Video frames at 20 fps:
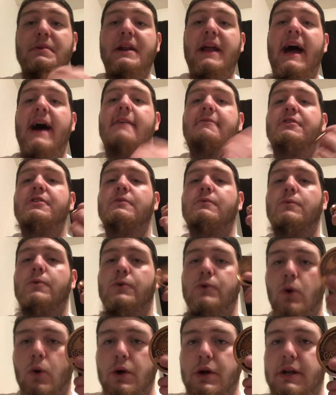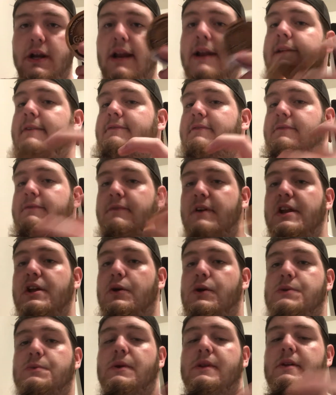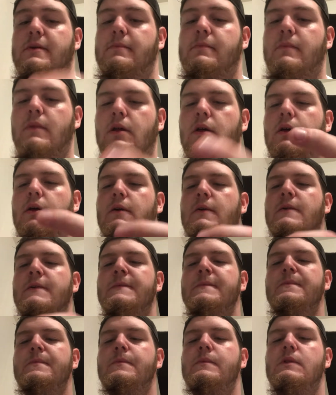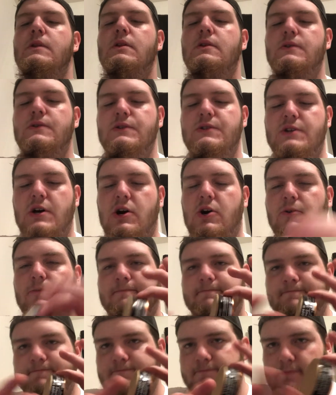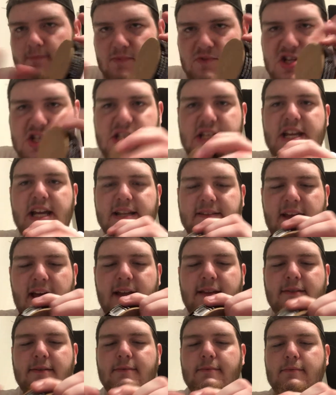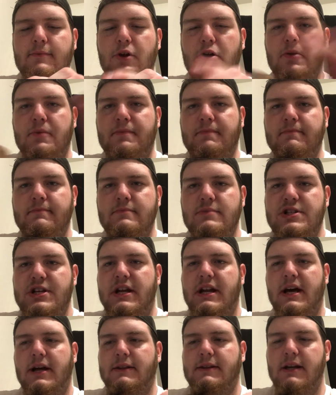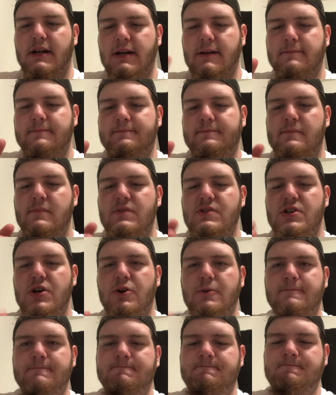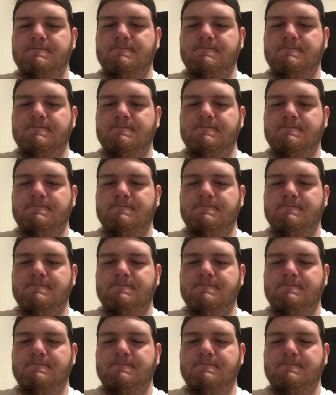but haven't recorded any videos with them. So, just to get that little shit out there. So,